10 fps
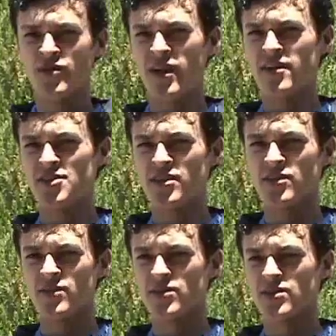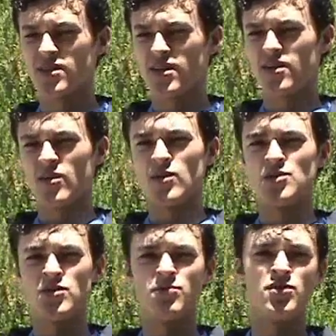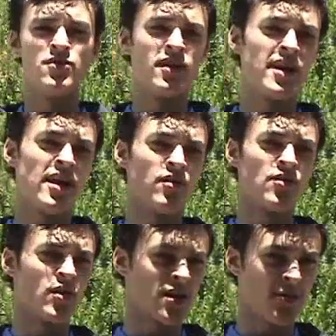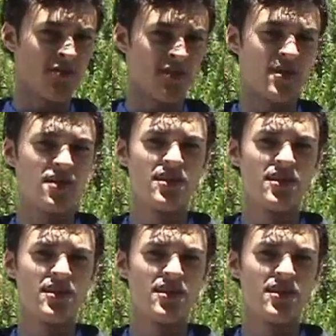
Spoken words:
their energy use or to improve their health or comfort.